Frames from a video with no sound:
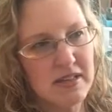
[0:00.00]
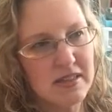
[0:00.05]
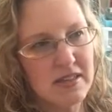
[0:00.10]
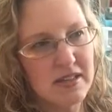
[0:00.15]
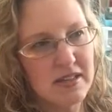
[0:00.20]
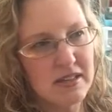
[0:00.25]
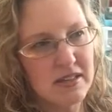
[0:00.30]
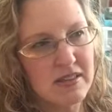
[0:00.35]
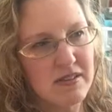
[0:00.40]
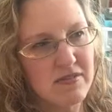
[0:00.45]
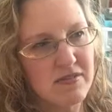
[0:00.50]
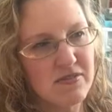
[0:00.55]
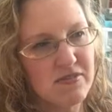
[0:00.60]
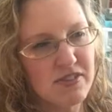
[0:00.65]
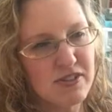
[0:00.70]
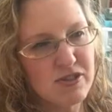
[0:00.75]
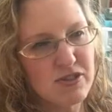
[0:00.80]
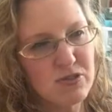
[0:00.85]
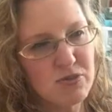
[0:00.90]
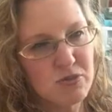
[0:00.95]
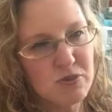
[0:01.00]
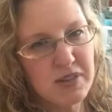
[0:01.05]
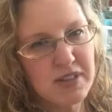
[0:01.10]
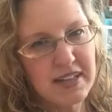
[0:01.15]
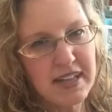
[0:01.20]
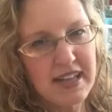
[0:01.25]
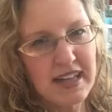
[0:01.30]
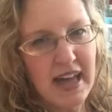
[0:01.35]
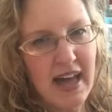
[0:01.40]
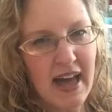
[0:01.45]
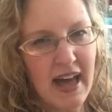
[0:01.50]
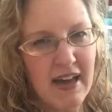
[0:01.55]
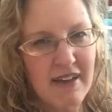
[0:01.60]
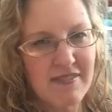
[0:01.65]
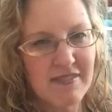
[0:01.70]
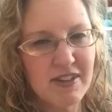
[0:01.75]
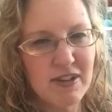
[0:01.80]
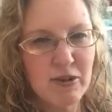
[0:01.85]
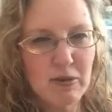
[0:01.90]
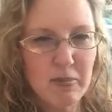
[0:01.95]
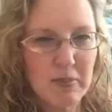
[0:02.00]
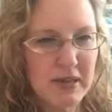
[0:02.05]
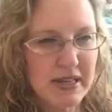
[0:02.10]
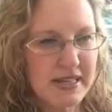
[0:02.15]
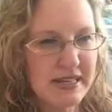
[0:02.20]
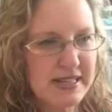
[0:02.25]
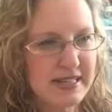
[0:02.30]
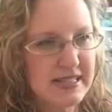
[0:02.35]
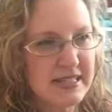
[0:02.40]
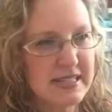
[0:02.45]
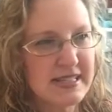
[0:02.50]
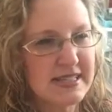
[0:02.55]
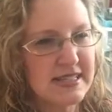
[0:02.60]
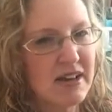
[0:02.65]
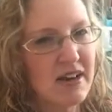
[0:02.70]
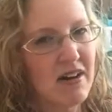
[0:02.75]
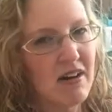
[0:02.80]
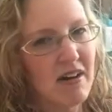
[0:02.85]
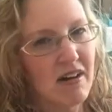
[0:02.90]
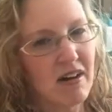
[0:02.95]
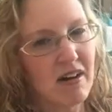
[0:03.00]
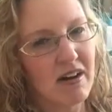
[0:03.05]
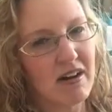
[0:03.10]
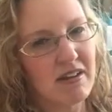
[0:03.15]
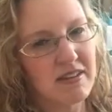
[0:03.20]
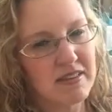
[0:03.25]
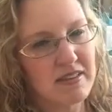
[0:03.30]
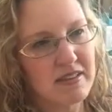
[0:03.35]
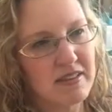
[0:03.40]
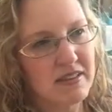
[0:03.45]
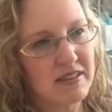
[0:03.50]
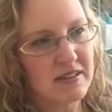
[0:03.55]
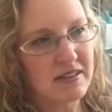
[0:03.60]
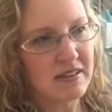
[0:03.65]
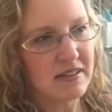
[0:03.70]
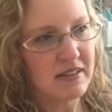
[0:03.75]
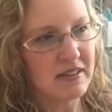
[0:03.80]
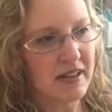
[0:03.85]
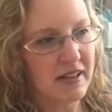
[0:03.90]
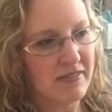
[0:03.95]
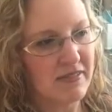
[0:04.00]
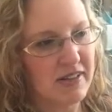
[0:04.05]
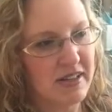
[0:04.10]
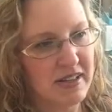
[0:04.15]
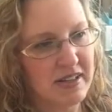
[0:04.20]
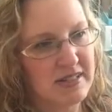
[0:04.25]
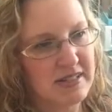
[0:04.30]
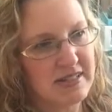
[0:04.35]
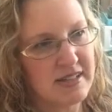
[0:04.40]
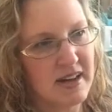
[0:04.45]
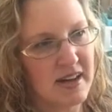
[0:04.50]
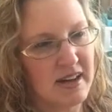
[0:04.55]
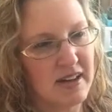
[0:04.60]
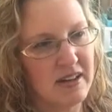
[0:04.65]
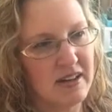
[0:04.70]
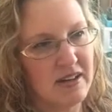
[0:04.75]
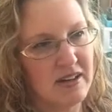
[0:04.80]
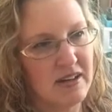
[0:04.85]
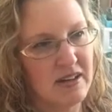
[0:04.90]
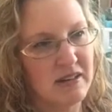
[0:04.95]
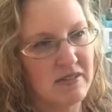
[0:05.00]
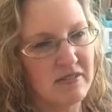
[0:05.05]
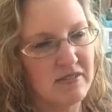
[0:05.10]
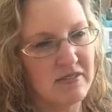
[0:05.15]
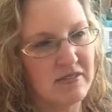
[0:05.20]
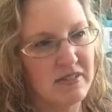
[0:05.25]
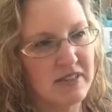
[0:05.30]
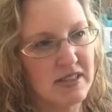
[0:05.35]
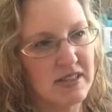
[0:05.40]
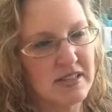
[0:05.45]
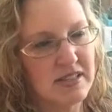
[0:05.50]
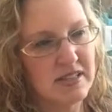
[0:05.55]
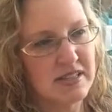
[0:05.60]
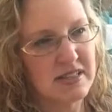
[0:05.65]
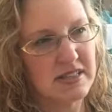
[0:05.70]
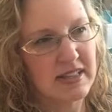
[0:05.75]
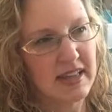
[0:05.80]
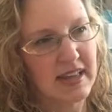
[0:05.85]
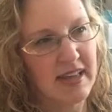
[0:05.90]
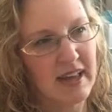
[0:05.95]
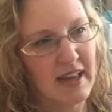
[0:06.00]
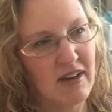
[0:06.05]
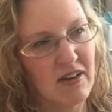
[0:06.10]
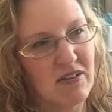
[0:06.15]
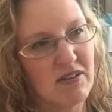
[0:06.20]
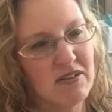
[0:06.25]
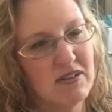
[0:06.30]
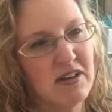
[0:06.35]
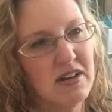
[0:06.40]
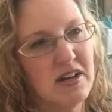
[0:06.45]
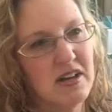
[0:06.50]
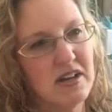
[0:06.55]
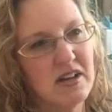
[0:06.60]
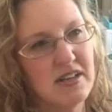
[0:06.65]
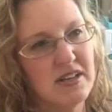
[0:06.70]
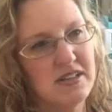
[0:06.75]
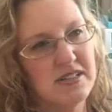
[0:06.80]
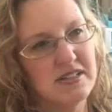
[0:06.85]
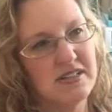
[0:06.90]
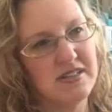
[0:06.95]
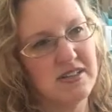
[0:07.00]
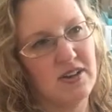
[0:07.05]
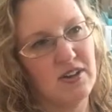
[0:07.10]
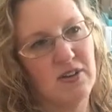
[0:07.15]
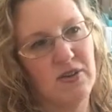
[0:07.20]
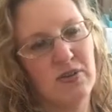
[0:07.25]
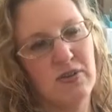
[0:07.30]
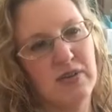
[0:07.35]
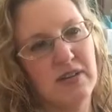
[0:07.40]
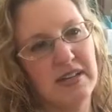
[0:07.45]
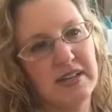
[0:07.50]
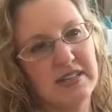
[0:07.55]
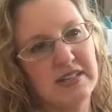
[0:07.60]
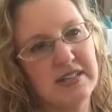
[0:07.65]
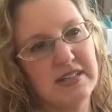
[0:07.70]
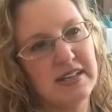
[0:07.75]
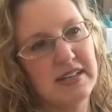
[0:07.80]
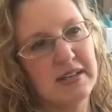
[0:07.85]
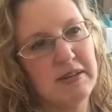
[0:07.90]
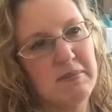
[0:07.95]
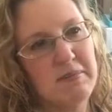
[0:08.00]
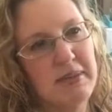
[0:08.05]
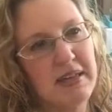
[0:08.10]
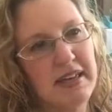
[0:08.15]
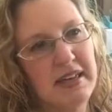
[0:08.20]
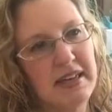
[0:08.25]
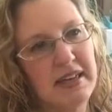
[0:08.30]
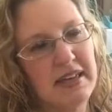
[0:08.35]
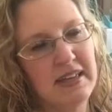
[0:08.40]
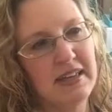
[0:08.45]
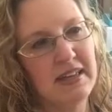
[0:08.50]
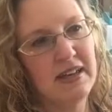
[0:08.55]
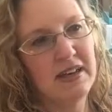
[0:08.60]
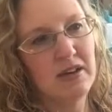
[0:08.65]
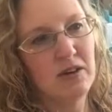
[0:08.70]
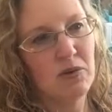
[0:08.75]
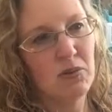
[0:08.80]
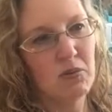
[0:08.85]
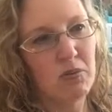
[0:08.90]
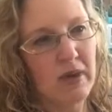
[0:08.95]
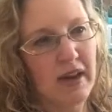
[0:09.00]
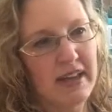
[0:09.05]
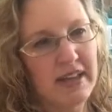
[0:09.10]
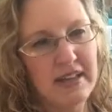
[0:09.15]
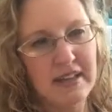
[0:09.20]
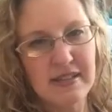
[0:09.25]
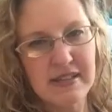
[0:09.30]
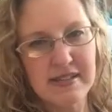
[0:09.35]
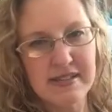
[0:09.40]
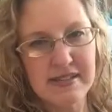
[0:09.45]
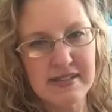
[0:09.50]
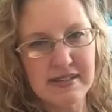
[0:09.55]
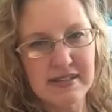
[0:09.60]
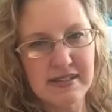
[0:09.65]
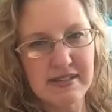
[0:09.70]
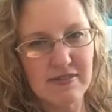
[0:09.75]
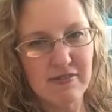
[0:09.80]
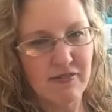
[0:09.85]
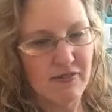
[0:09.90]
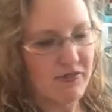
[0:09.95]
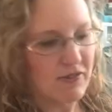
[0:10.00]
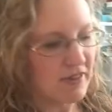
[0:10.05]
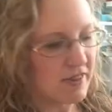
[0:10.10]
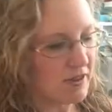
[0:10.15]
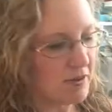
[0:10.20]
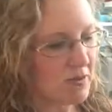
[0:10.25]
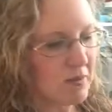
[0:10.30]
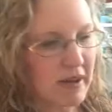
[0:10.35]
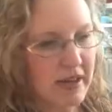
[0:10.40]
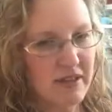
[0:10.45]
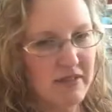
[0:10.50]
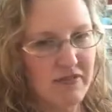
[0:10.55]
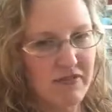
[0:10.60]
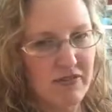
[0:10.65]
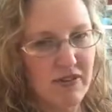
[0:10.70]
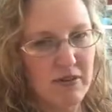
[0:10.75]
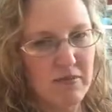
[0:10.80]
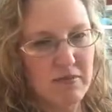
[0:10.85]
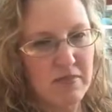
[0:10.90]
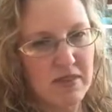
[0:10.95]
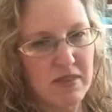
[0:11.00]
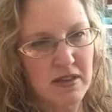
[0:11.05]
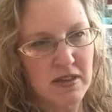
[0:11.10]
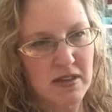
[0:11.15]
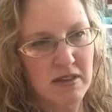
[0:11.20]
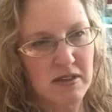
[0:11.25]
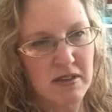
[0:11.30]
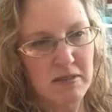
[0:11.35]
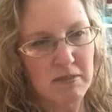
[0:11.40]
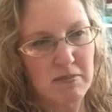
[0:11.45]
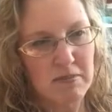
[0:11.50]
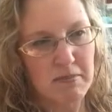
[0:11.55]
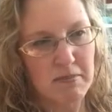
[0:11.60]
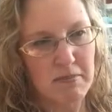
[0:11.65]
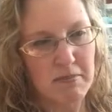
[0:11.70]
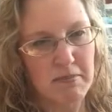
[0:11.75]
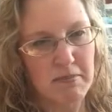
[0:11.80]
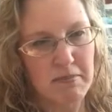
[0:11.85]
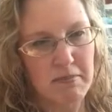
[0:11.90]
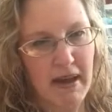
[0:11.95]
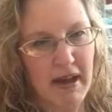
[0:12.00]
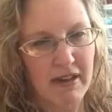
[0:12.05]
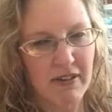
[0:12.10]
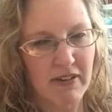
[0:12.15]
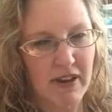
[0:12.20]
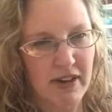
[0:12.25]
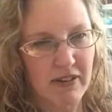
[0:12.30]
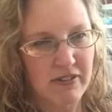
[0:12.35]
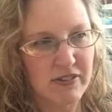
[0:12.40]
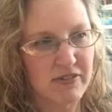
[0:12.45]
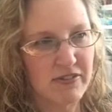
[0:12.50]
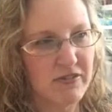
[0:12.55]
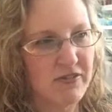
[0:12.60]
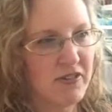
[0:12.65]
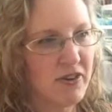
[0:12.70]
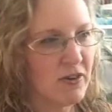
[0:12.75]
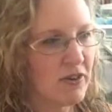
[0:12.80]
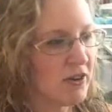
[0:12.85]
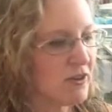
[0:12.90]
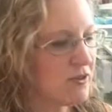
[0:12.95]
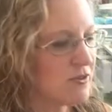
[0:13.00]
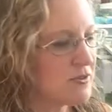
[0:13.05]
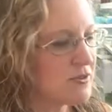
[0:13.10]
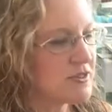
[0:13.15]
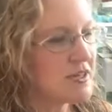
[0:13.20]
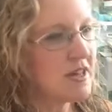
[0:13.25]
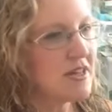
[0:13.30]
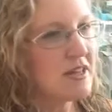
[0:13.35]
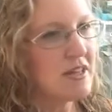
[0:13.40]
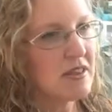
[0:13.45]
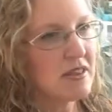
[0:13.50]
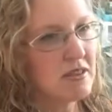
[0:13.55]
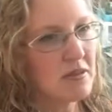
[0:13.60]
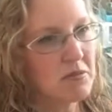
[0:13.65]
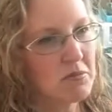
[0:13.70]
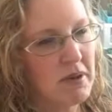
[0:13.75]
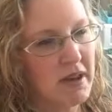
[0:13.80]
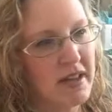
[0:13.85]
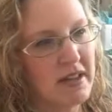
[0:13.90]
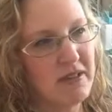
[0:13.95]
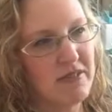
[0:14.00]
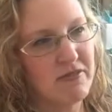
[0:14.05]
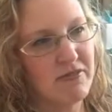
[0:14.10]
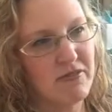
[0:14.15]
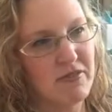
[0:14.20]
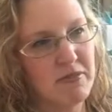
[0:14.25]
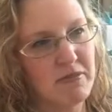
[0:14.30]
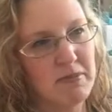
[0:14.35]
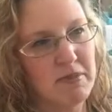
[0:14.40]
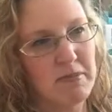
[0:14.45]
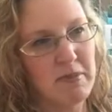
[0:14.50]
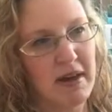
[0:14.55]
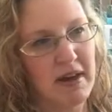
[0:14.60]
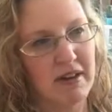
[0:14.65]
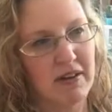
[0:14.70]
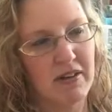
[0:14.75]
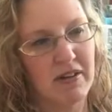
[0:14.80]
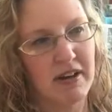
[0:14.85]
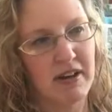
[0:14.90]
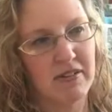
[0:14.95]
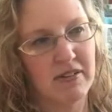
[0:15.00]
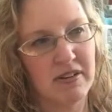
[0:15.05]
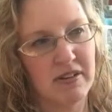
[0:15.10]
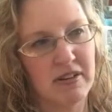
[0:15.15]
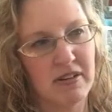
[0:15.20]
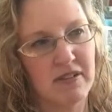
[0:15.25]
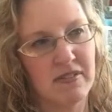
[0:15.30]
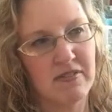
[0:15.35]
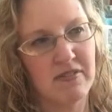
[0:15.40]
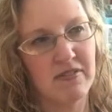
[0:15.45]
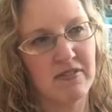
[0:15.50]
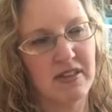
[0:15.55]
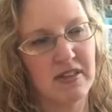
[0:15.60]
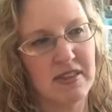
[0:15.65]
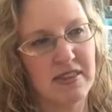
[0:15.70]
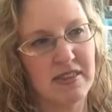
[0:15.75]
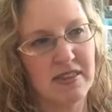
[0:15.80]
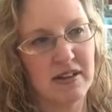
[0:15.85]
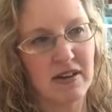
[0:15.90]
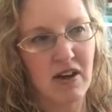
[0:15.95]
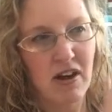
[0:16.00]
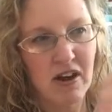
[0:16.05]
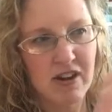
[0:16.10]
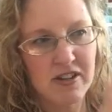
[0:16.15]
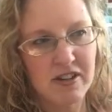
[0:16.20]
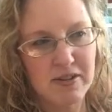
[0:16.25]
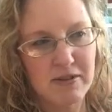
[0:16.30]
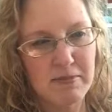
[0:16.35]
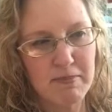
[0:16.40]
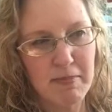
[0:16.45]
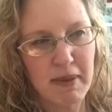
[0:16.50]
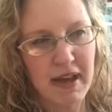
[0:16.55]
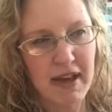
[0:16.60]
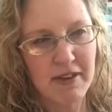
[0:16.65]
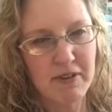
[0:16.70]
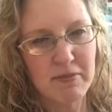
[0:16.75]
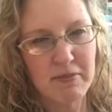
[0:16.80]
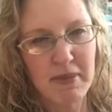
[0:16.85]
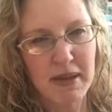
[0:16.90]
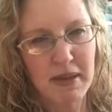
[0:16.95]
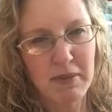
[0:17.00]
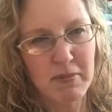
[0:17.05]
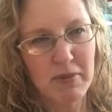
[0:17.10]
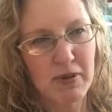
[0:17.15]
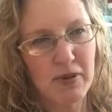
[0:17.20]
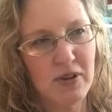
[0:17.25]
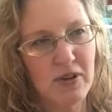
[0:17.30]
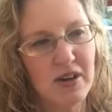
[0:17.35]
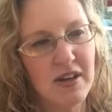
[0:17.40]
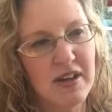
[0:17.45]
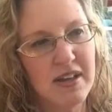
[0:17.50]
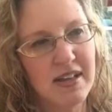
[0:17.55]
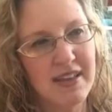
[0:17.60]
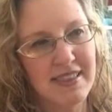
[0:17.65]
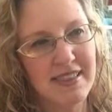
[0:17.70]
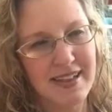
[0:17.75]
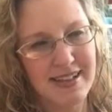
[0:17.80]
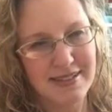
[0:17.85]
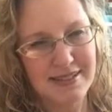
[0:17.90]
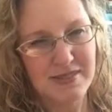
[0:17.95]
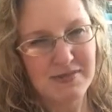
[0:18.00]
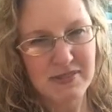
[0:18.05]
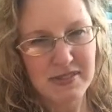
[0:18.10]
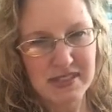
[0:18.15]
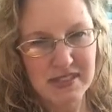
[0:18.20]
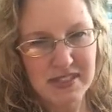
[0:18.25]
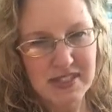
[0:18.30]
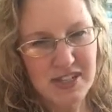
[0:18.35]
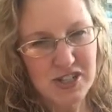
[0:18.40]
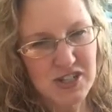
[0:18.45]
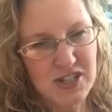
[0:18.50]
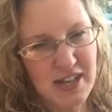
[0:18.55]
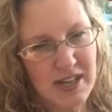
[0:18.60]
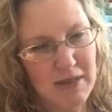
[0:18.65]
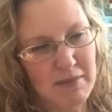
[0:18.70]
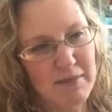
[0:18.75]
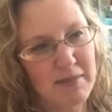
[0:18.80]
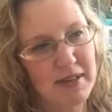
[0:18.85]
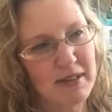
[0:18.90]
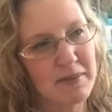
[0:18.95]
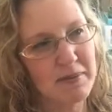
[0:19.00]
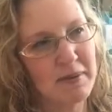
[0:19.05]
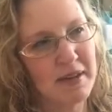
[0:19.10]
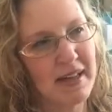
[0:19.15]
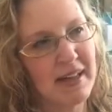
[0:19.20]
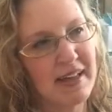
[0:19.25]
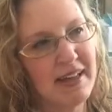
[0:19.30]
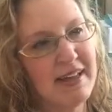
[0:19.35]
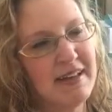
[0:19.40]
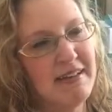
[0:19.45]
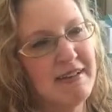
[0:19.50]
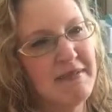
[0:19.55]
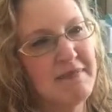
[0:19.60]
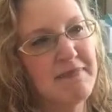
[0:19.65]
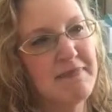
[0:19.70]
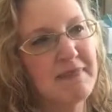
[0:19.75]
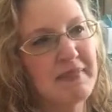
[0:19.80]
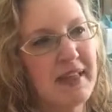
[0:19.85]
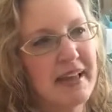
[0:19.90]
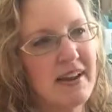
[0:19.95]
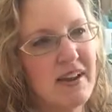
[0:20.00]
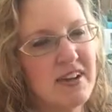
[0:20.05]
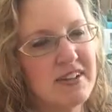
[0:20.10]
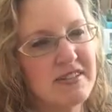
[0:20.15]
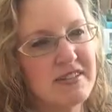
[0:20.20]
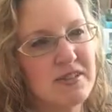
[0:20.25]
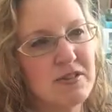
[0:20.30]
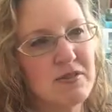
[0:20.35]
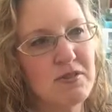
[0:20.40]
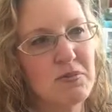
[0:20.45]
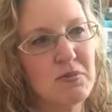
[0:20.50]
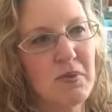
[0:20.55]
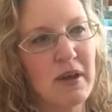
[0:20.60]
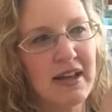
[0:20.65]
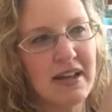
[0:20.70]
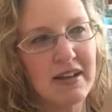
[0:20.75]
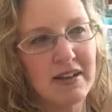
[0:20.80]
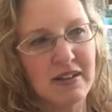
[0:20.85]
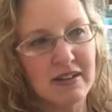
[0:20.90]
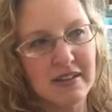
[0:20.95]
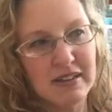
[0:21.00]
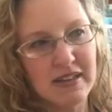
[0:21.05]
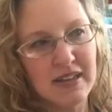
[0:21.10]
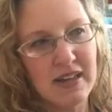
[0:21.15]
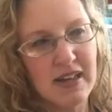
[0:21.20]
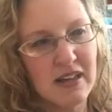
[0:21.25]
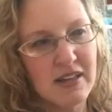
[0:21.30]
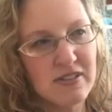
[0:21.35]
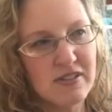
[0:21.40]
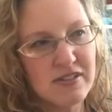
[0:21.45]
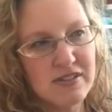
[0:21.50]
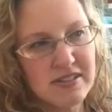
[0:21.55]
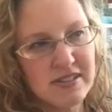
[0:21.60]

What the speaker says: the visually heavier pieces on the left-hand side of this layout. So it's going to be white, the white from the background of the photos, the white from the background of the heart pattern paper. That's Felicity Jane, by the way. And also the white on the other